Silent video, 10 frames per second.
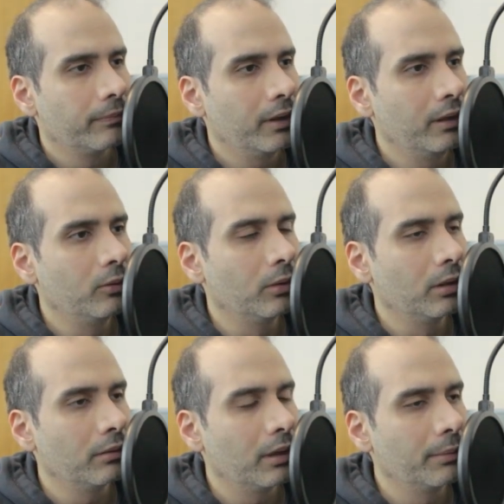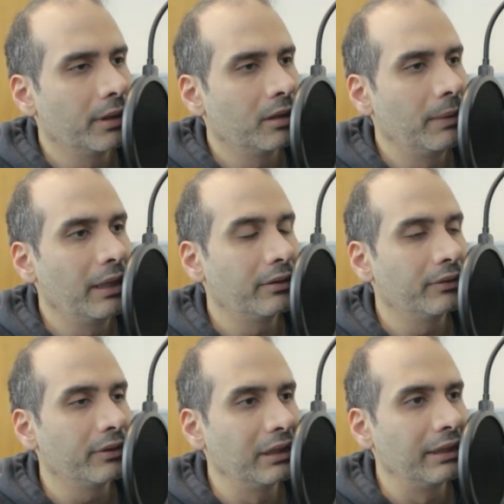equal, and I'm going to make
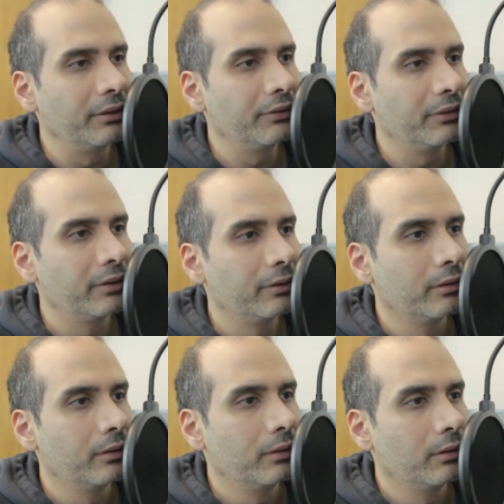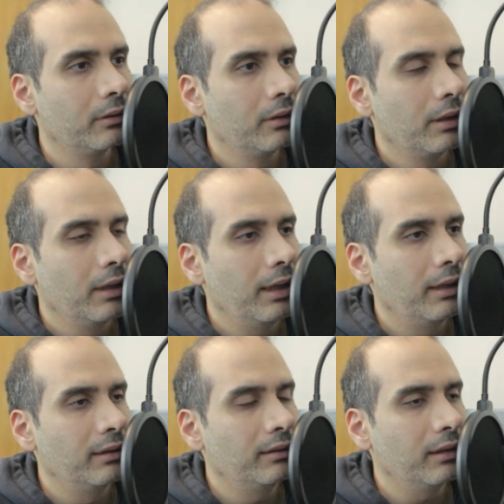this a list.
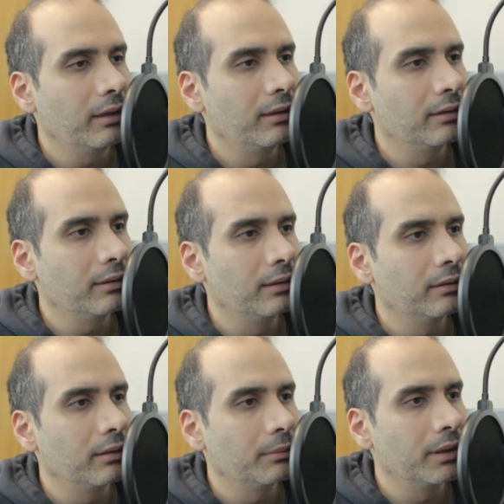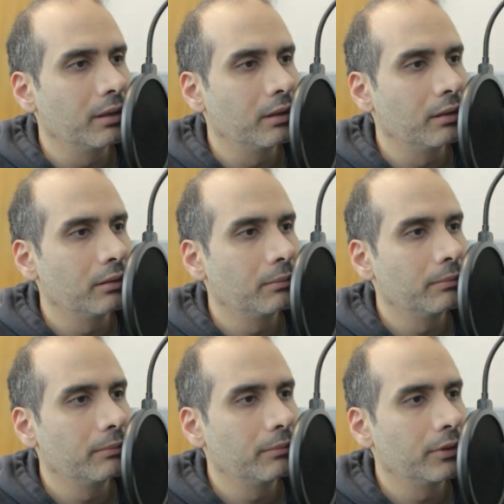And inside this list, I'm going to
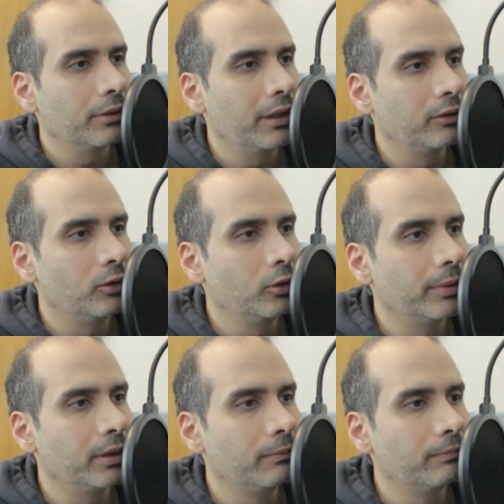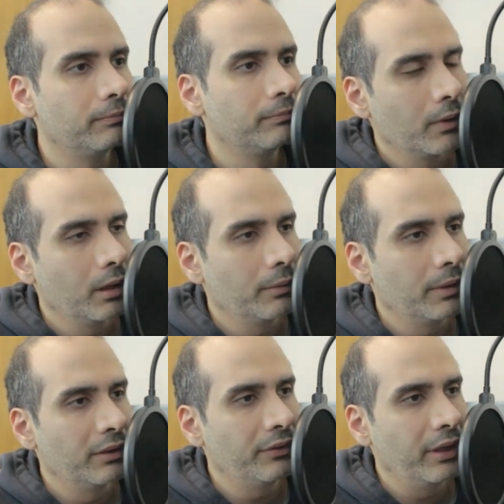create a tuple. I'm
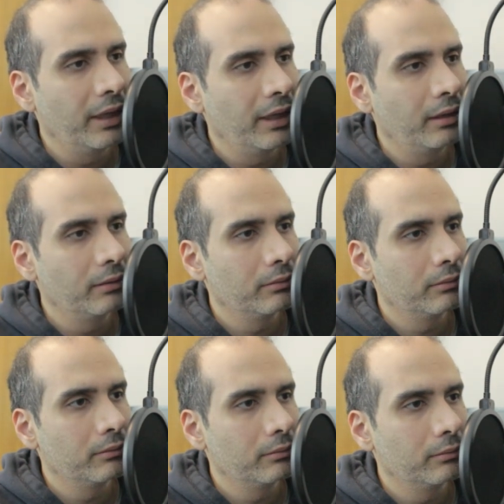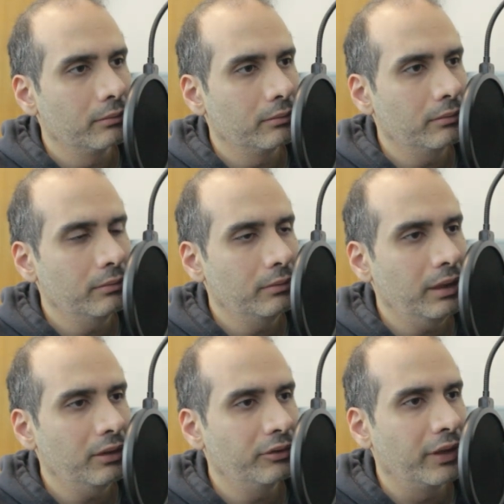going to say
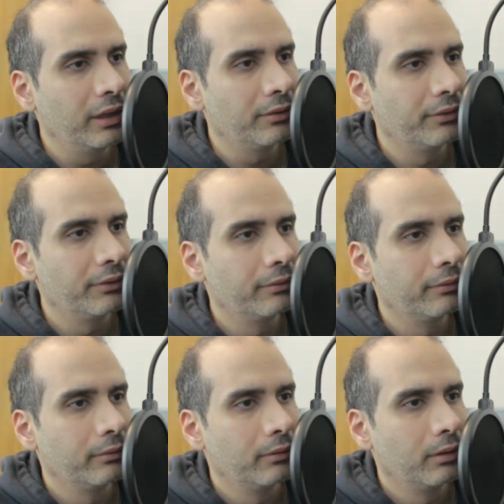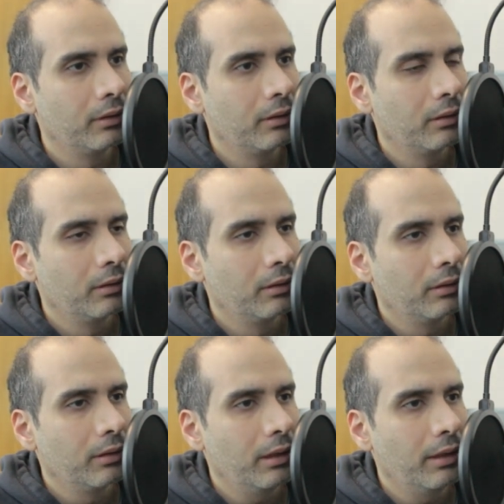text files,
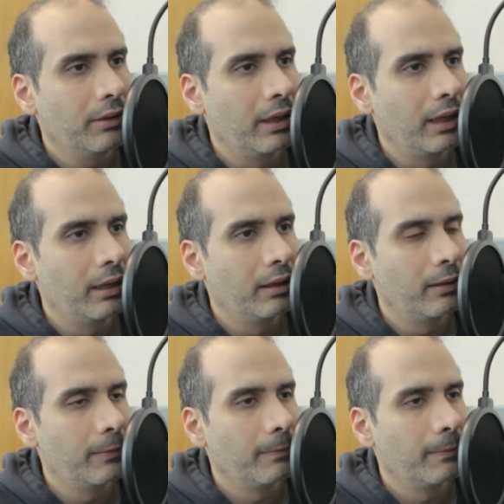and then